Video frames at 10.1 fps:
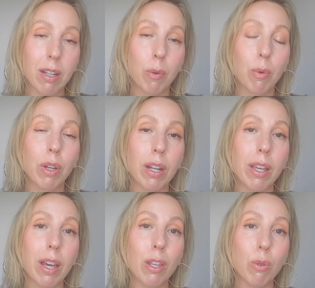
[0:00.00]
we're going to
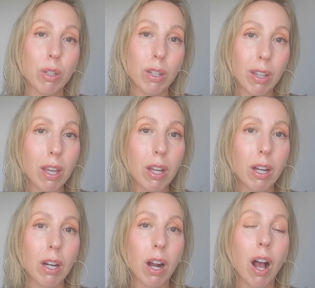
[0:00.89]
get you
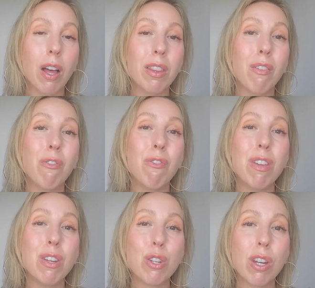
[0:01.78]
clear on the
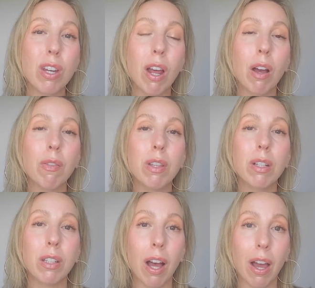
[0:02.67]
vision of
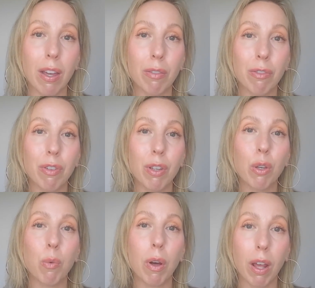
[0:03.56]
the life
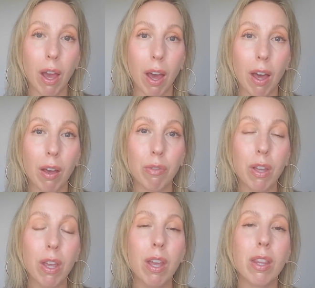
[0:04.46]
you want to have,
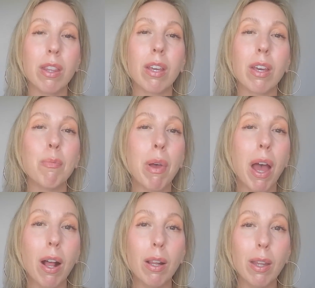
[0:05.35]
the
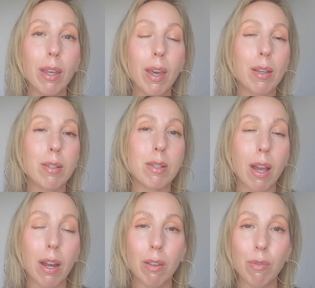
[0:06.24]
compelling,
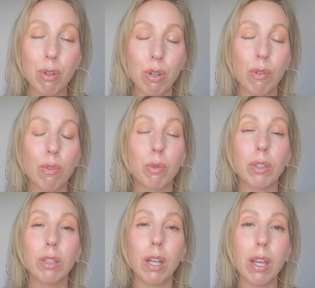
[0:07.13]
exciting vision of the
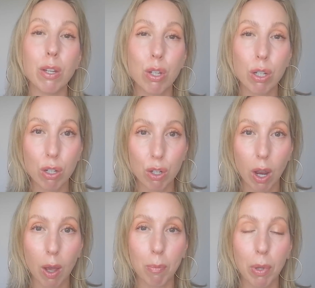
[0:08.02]
relationship